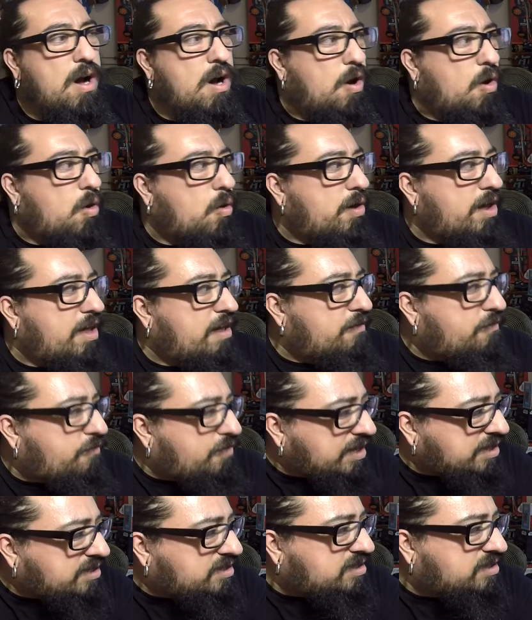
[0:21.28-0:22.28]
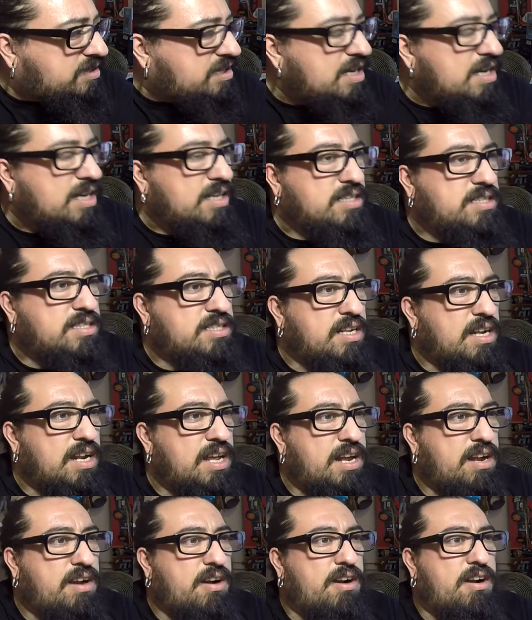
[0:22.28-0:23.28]
or if it's
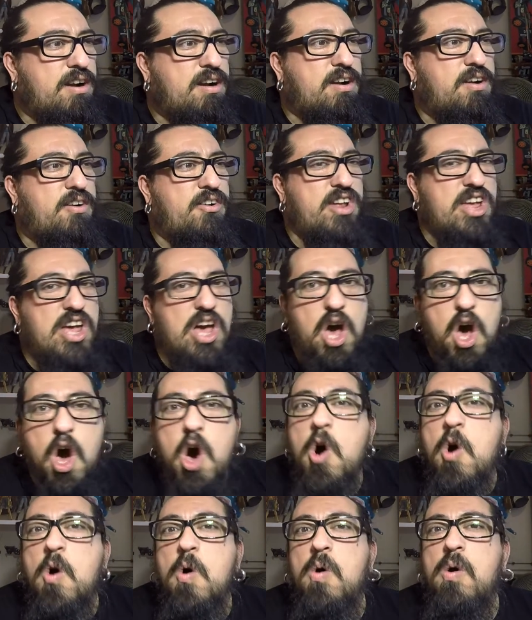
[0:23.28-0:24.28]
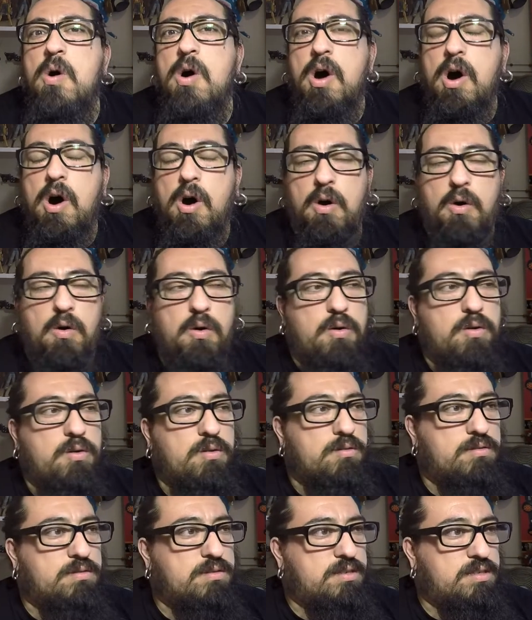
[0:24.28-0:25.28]
Slither.io
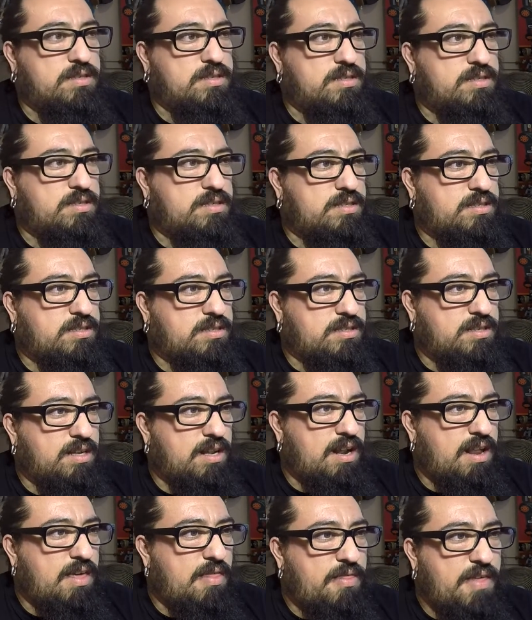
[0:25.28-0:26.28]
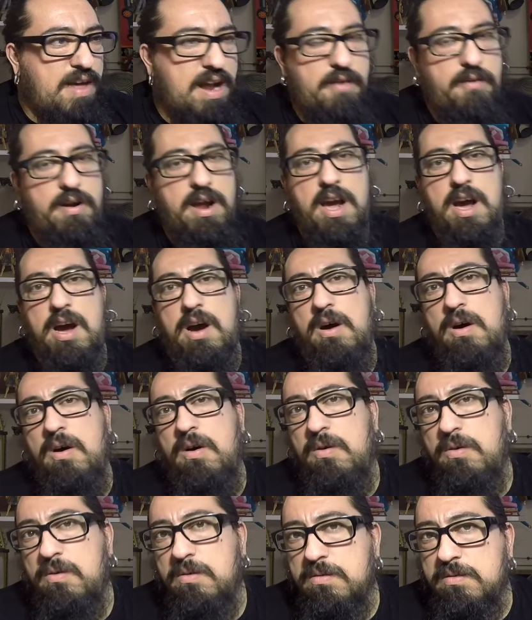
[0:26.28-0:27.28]
or
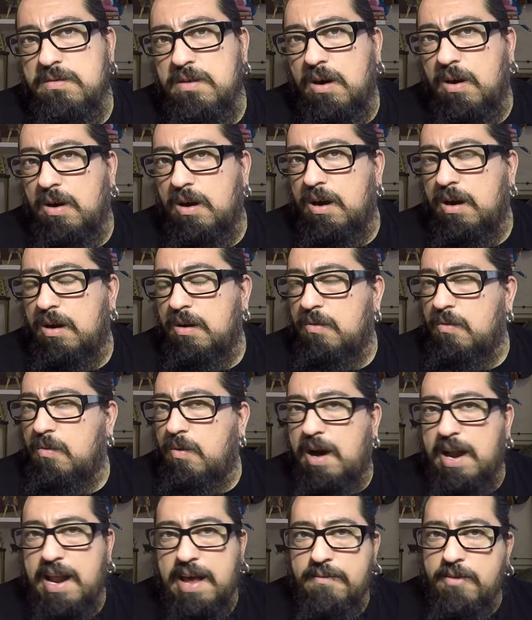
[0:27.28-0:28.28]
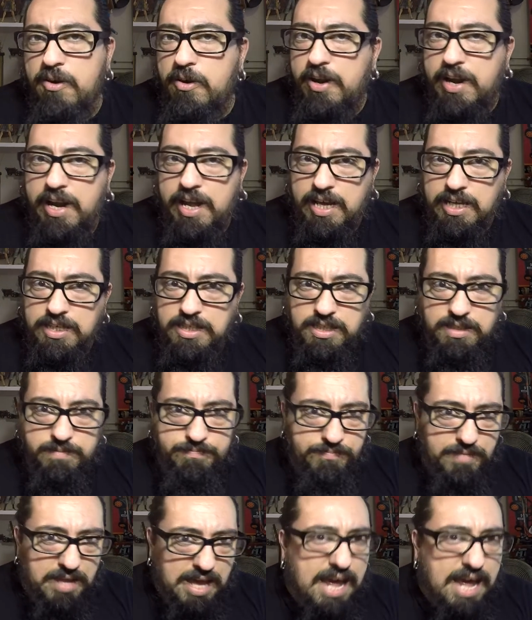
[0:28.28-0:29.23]
Slitherio or whatever it is.